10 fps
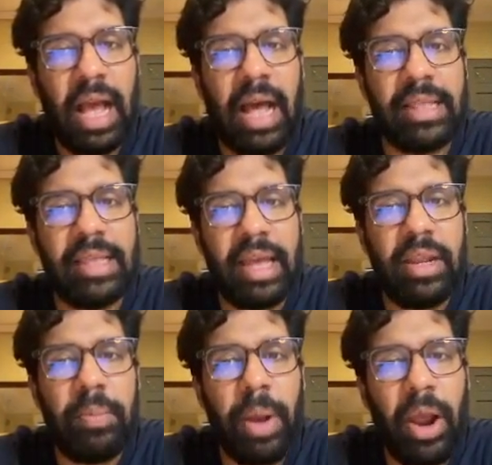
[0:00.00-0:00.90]
and
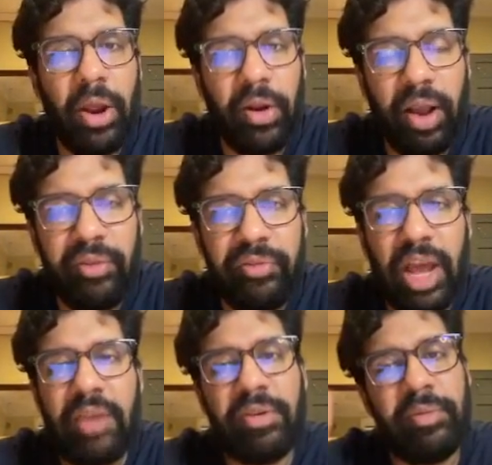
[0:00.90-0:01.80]
then paragraph
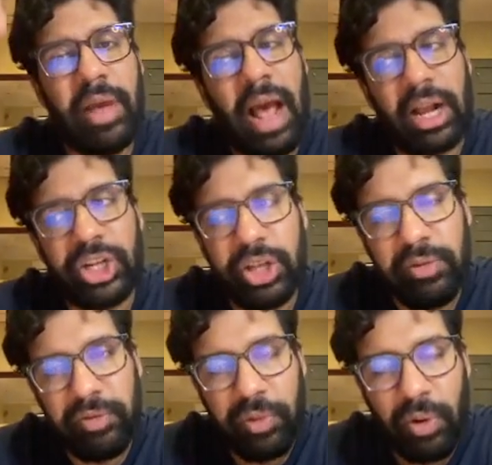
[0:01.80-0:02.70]
5 your action
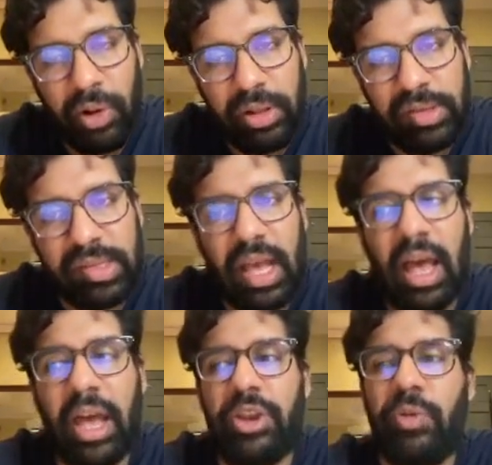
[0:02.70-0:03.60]
falls
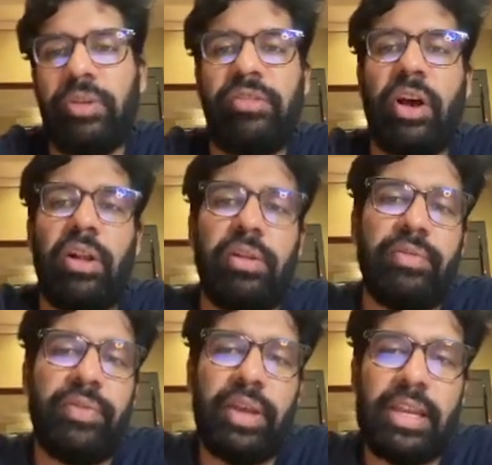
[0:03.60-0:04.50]
and your
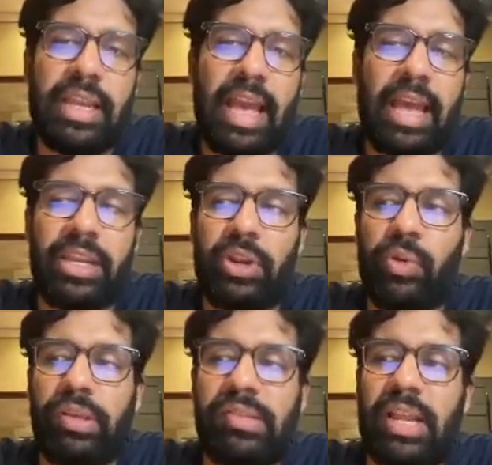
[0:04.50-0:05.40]
resolve in the end.
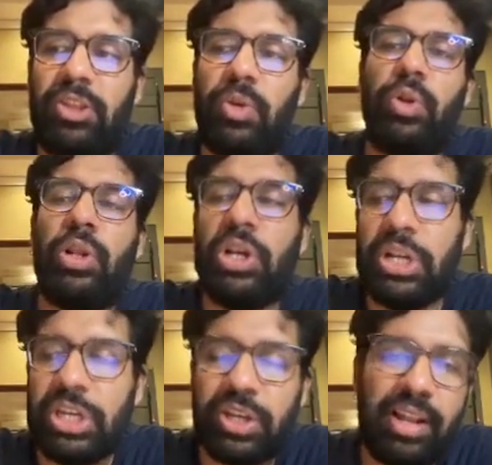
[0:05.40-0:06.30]
You say that's how you
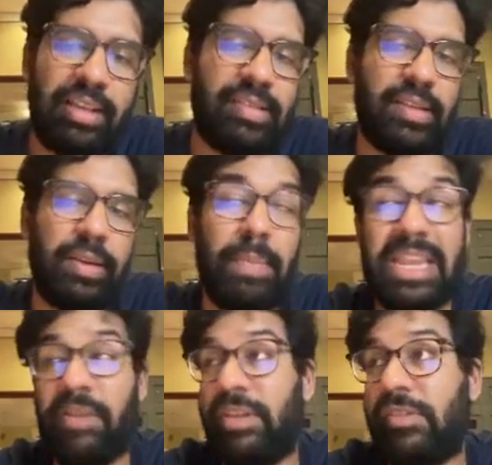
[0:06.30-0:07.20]
learned your lesson.
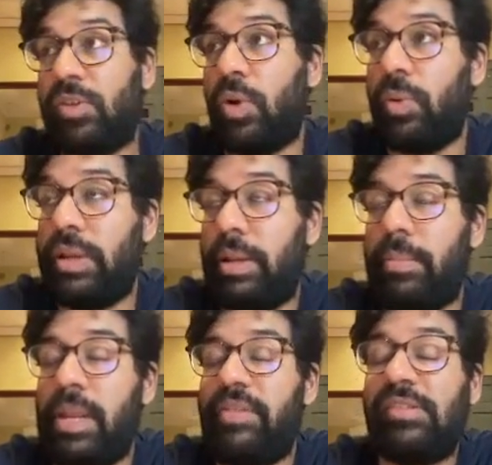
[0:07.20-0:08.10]
Many of these
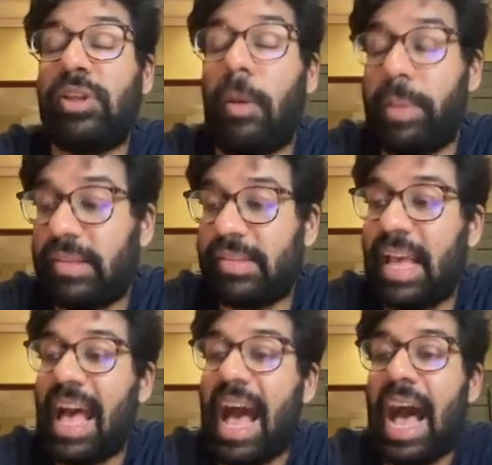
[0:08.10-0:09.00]
topics
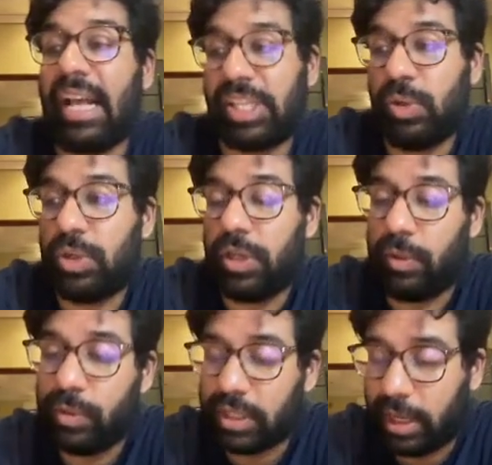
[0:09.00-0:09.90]
ask you to
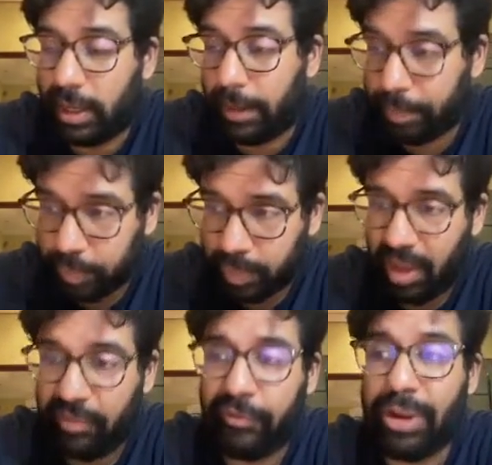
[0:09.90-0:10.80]
use a
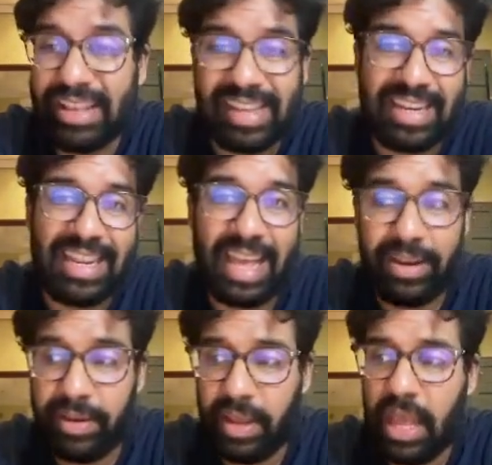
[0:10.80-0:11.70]
phrase at the
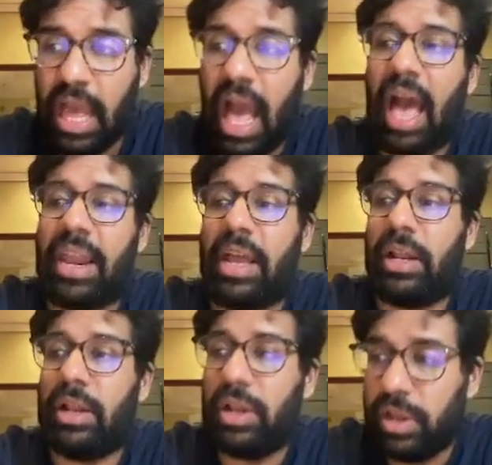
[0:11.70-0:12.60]
end, and I
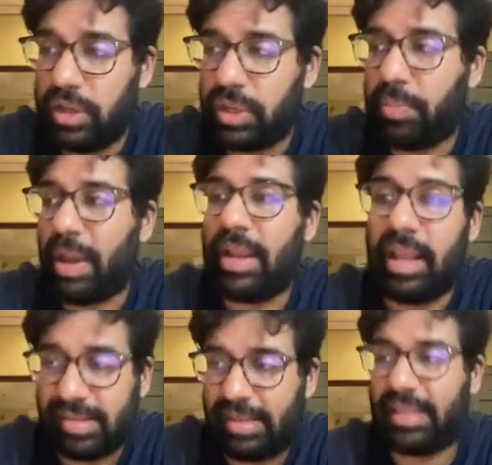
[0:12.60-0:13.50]
learned my
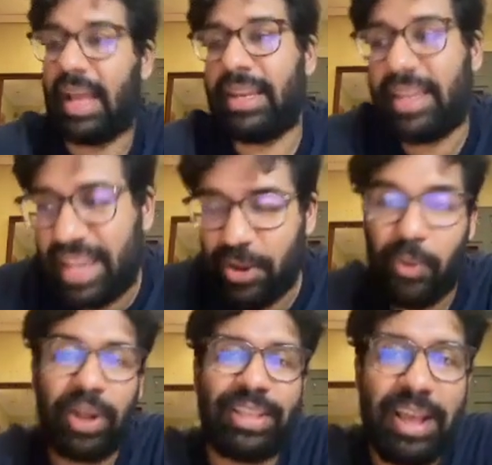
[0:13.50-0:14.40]
lesson that day or
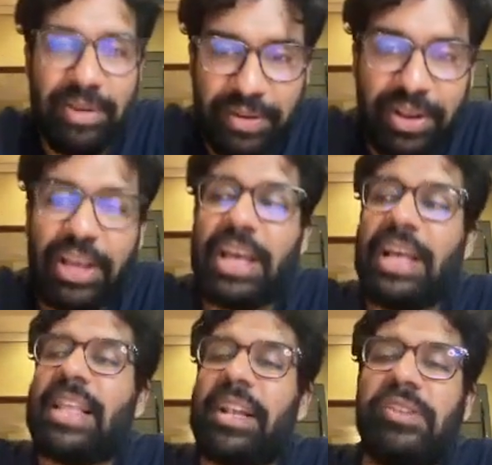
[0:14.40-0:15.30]
whatever.
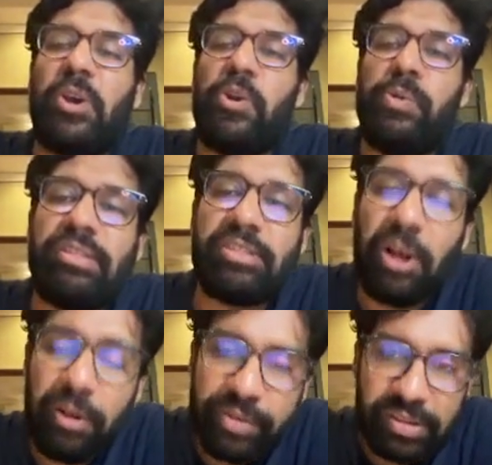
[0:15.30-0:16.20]
That is how you
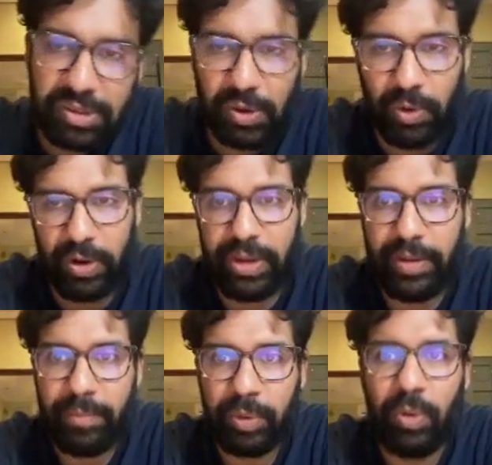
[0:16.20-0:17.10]
resolve the story,
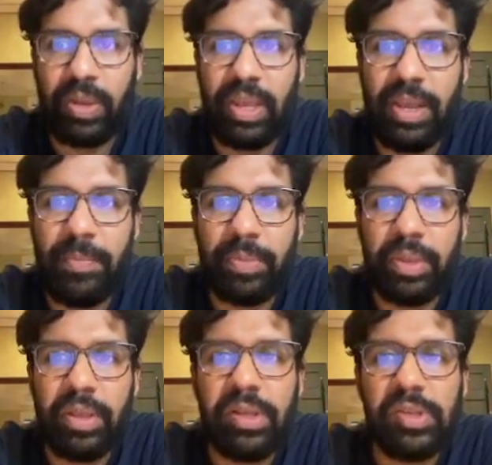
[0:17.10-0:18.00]
okay?
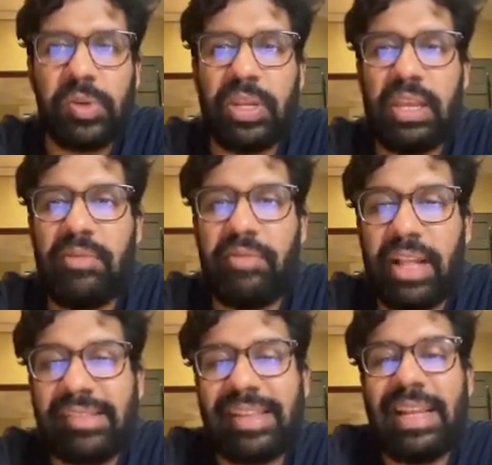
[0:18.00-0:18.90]
So the
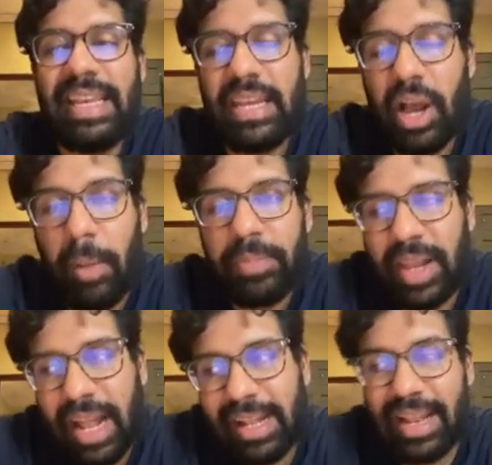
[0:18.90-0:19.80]
events lead up to
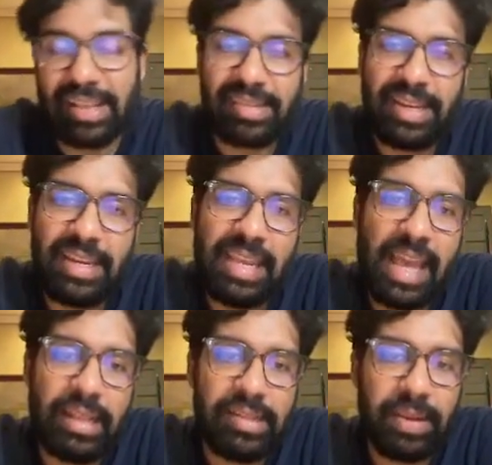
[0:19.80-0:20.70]
that lesson in the
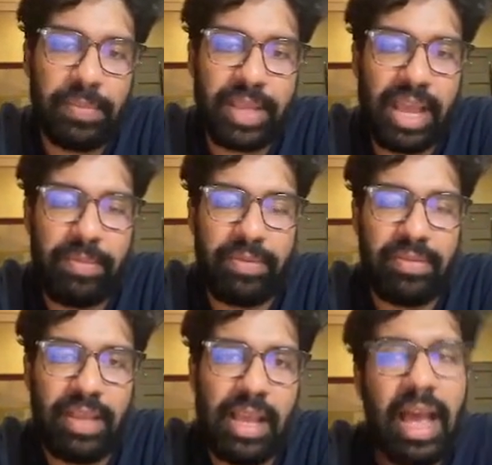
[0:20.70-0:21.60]
end
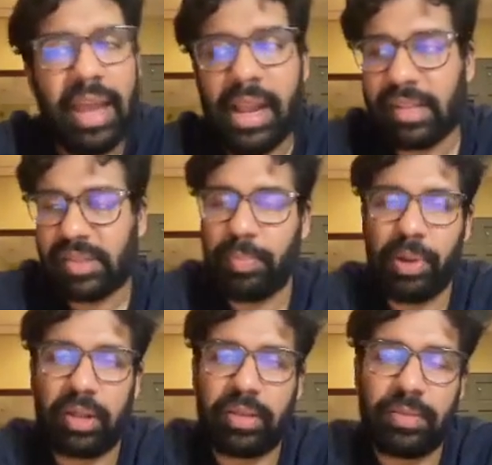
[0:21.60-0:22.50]
sometimes. And that's the
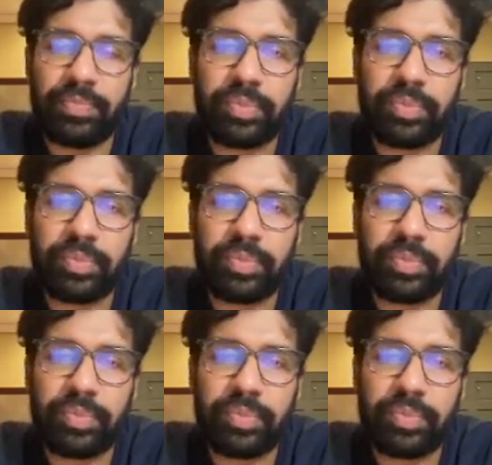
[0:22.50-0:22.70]
plot.